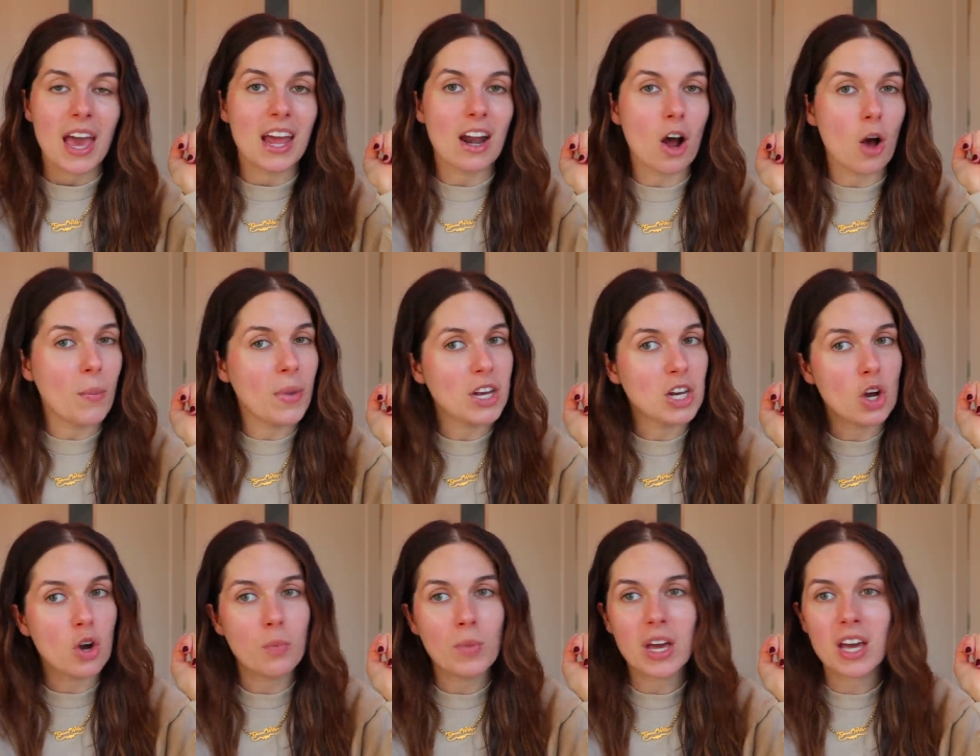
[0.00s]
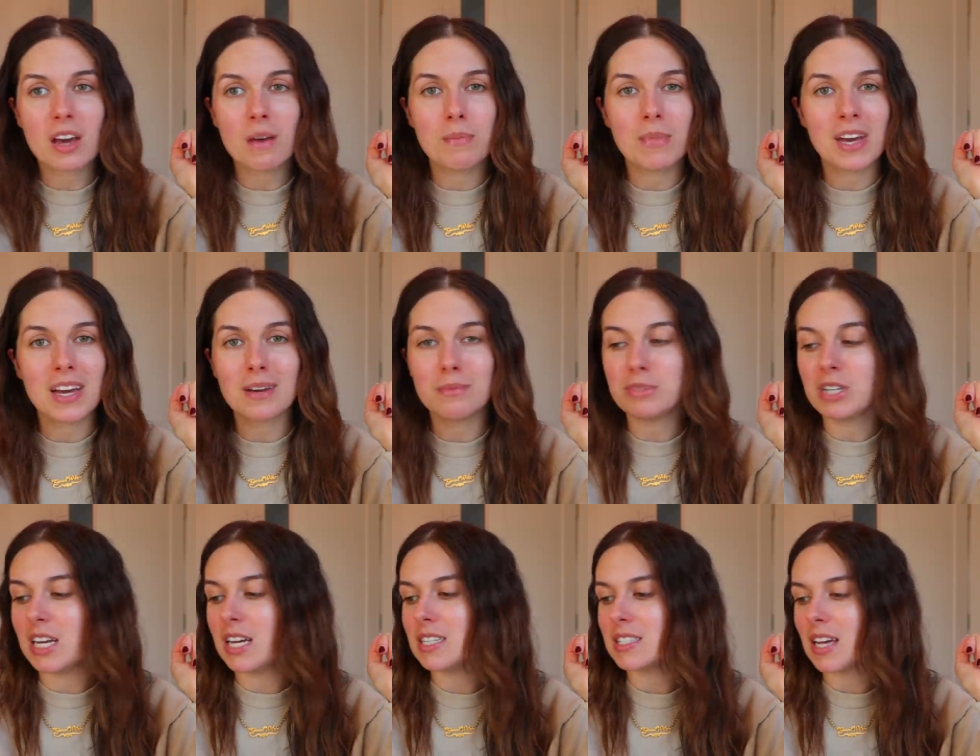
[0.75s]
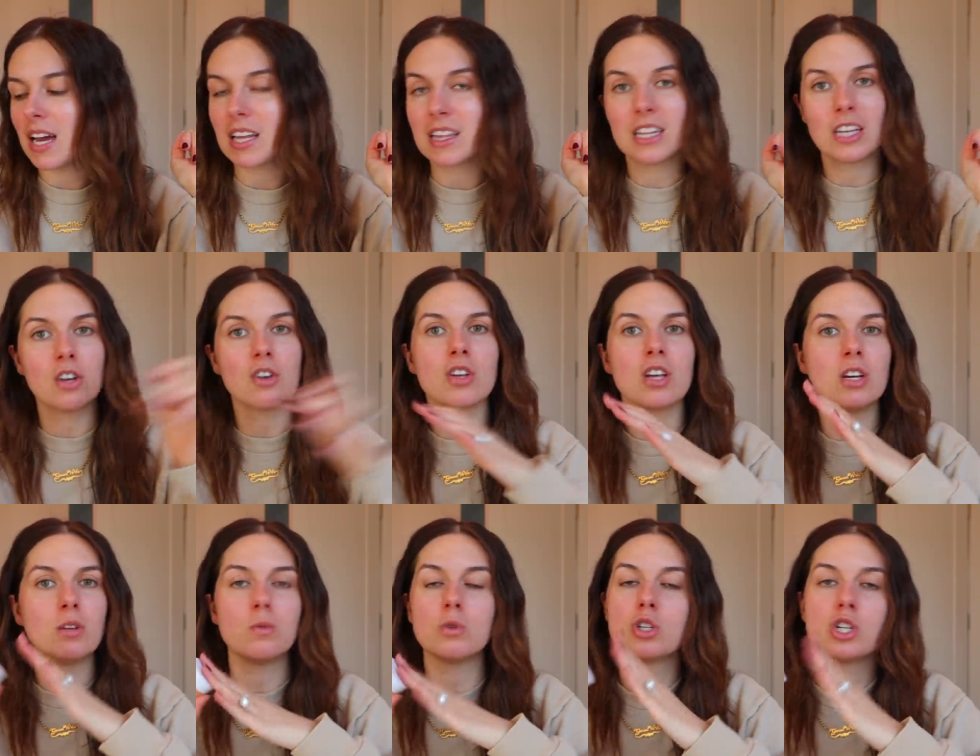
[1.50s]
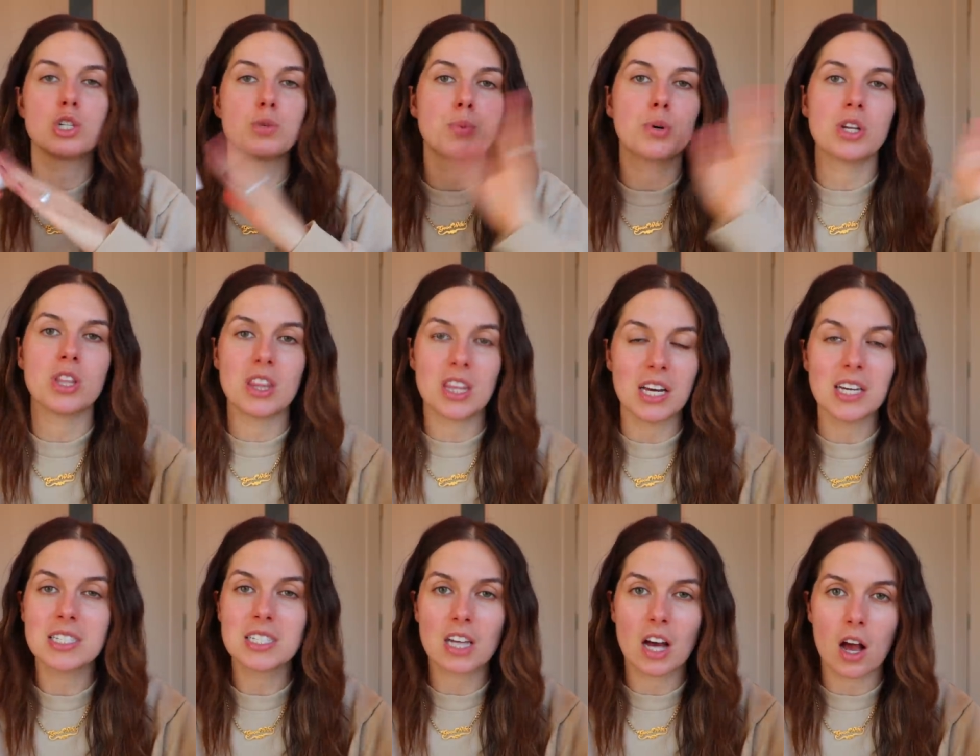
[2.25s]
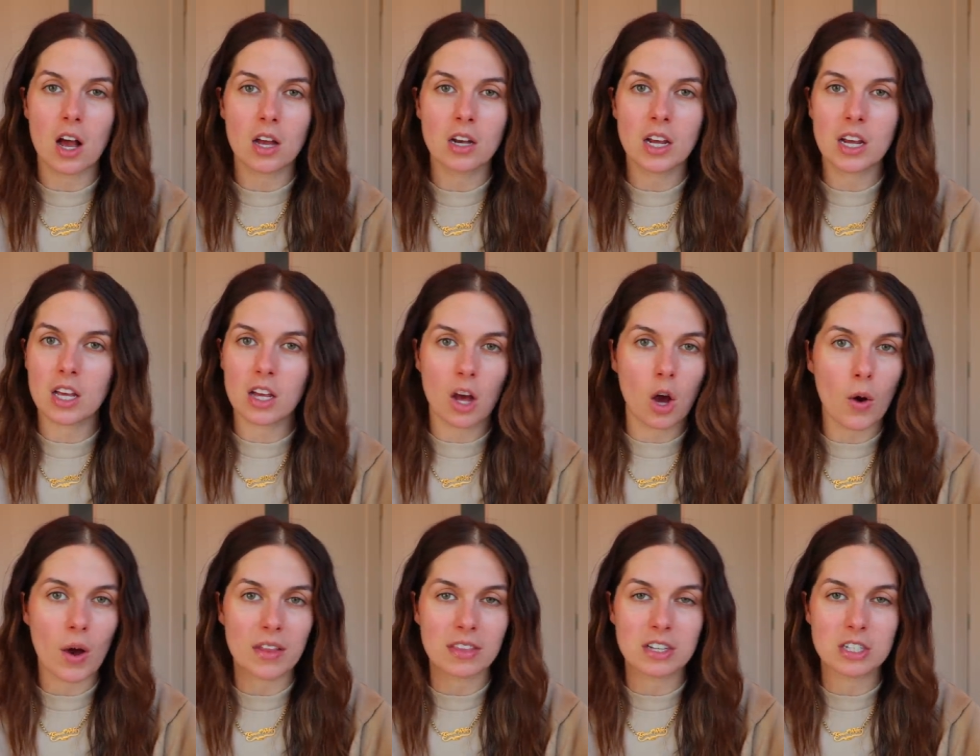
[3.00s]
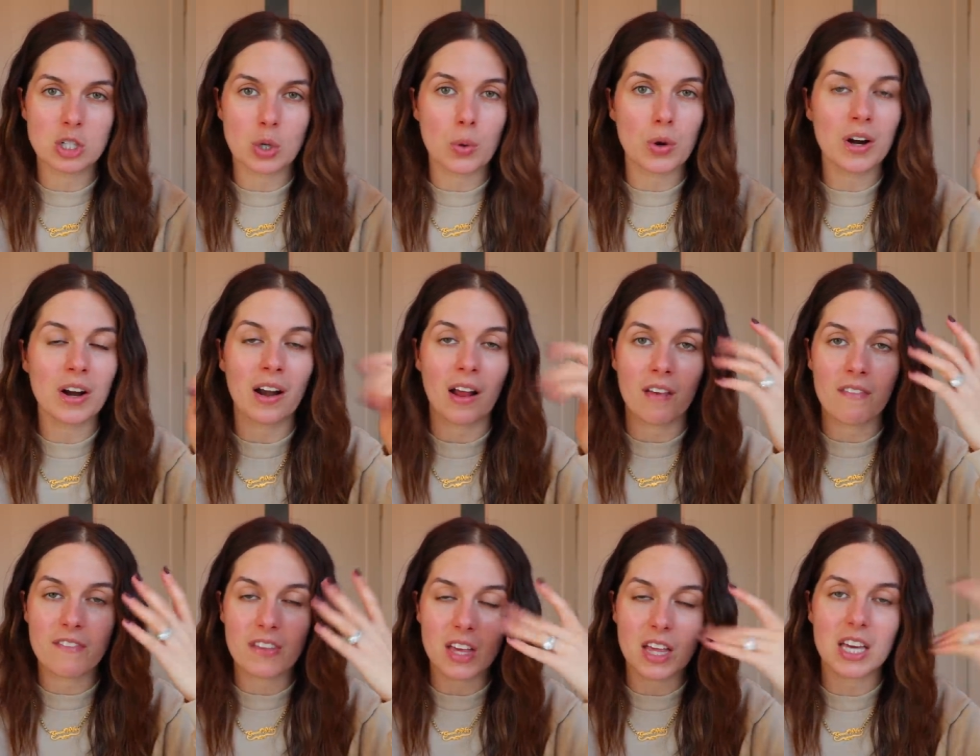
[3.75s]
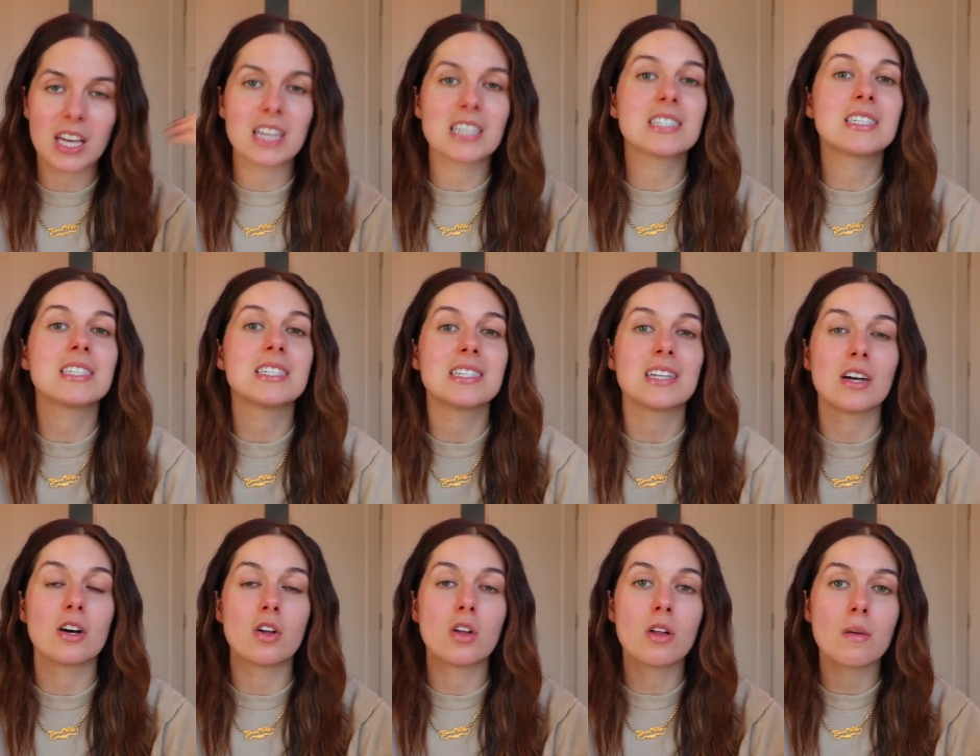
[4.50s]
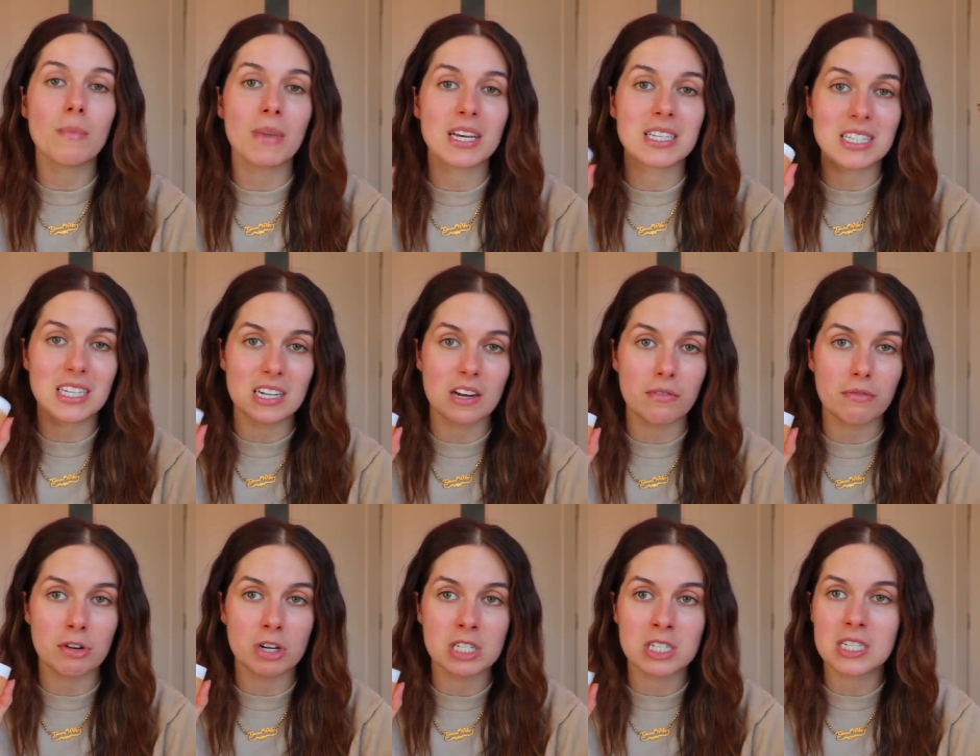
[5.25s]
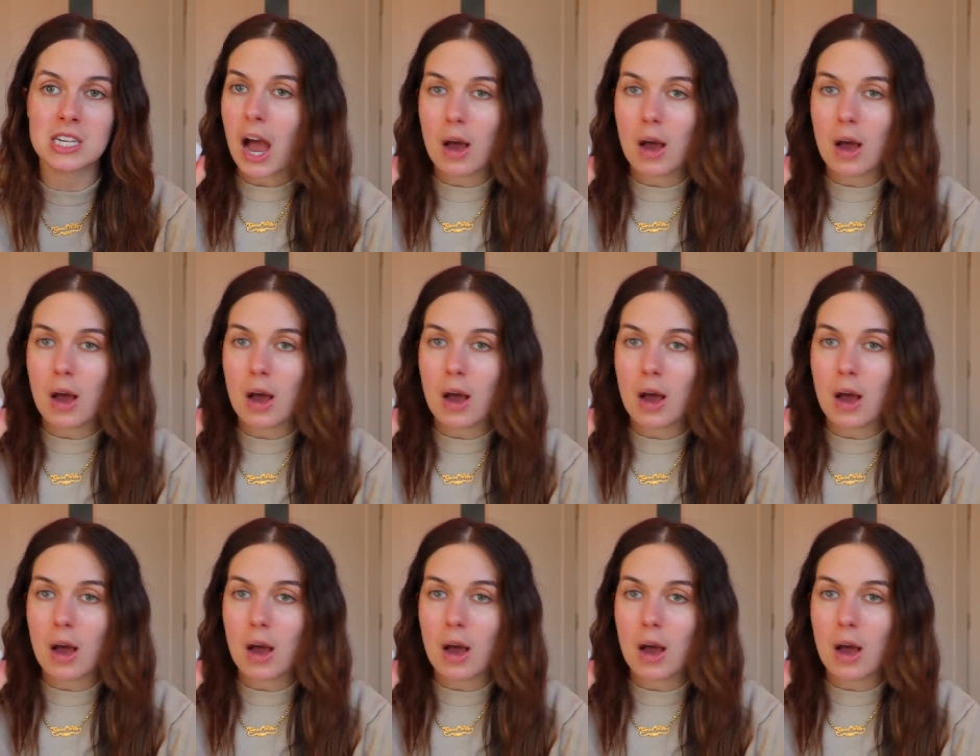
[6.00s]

And on my no makeup makeup days, I literally will just put this on and go out the door, and I feel like it still makes a difference.